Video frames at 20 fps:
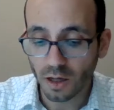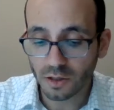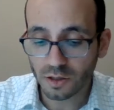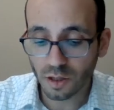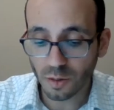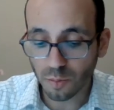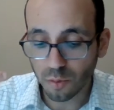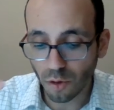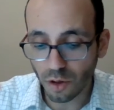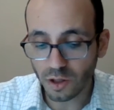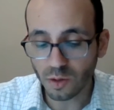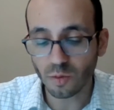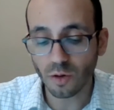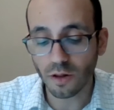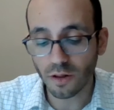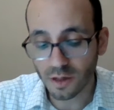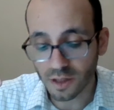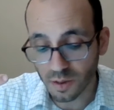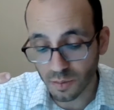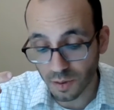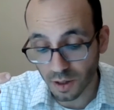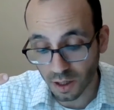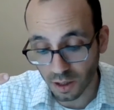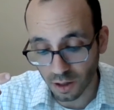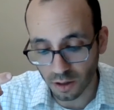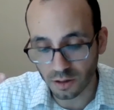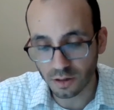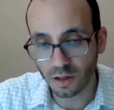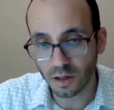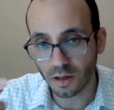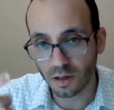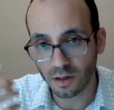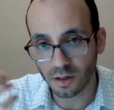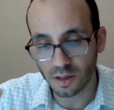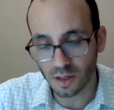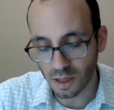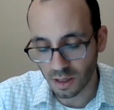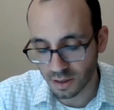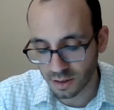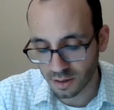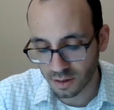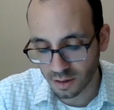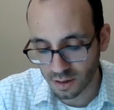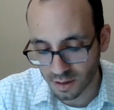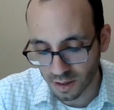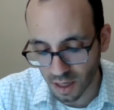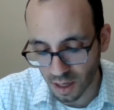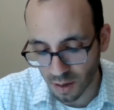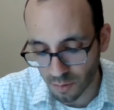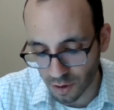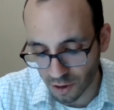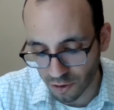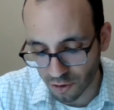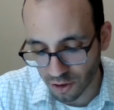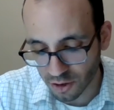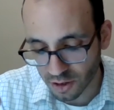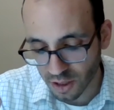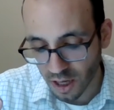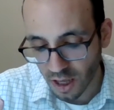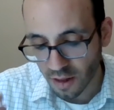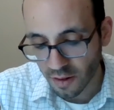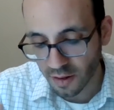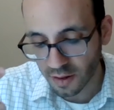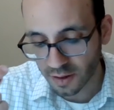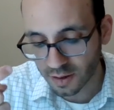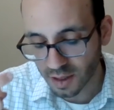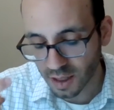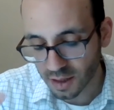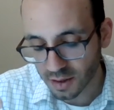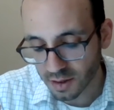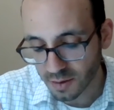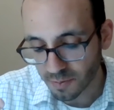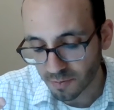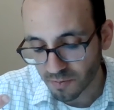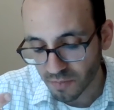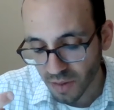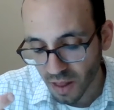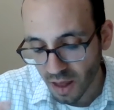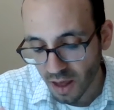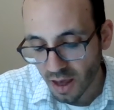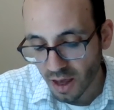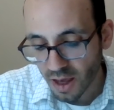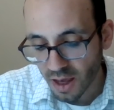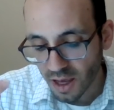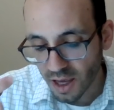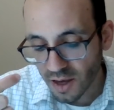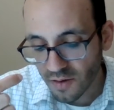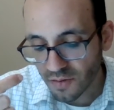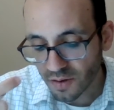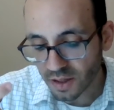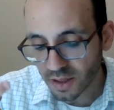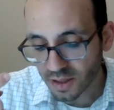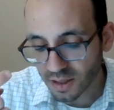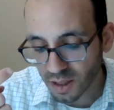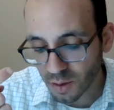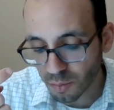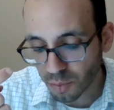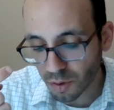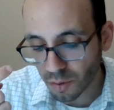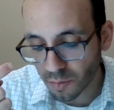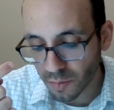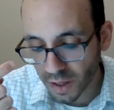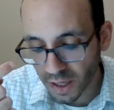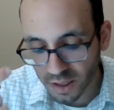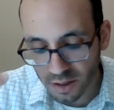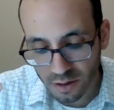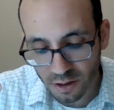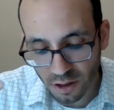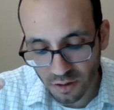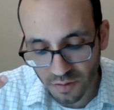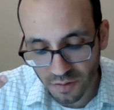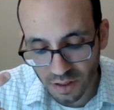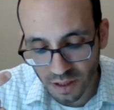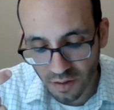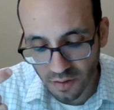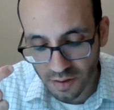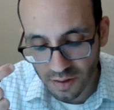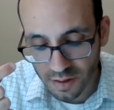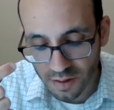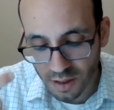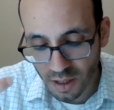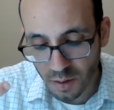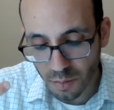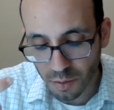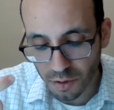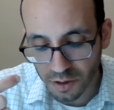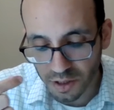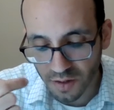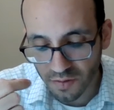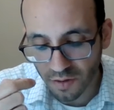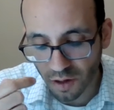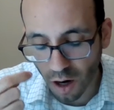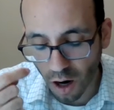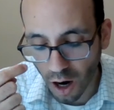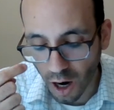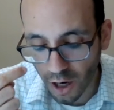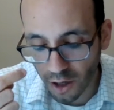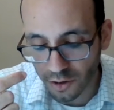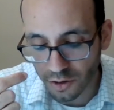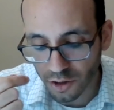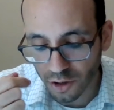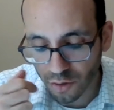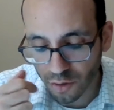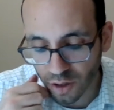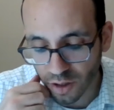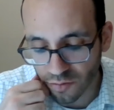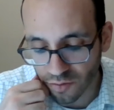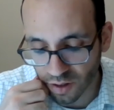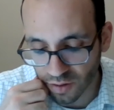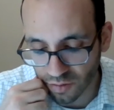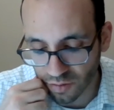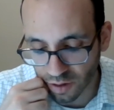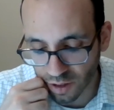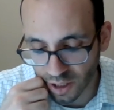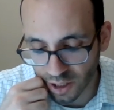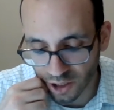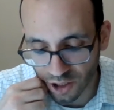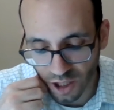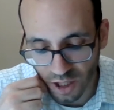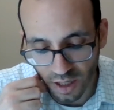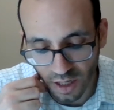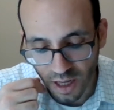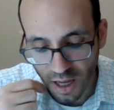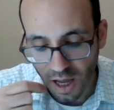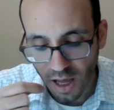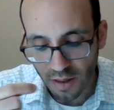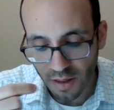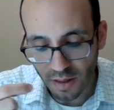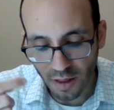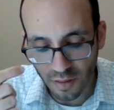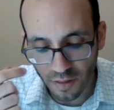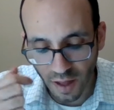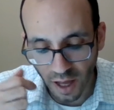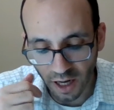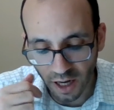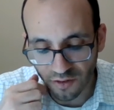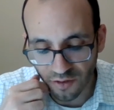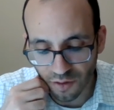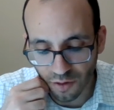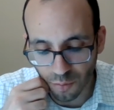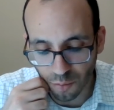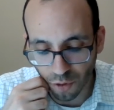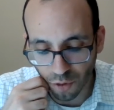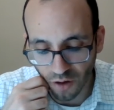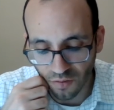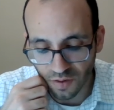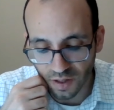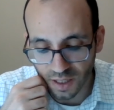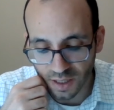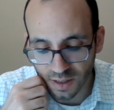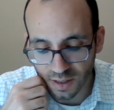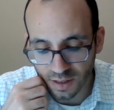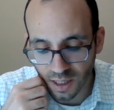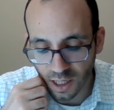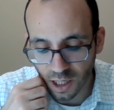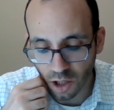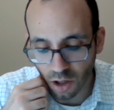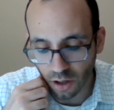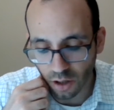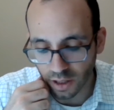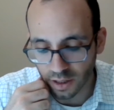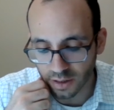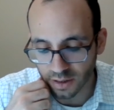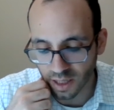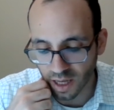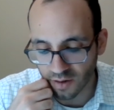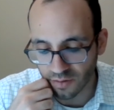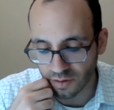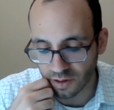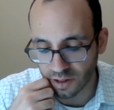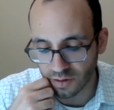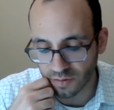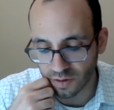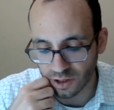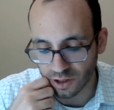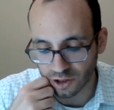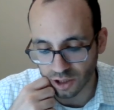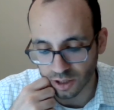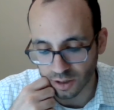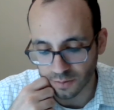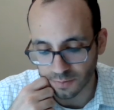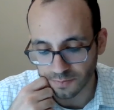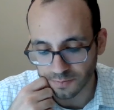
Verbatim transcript: To the point where there's a mechilta, there is to say a midrash, that says, even a simple maidservant at the sea perceived a higher degree of revelation than that of the prophet Ezekiel in his heavenly vision.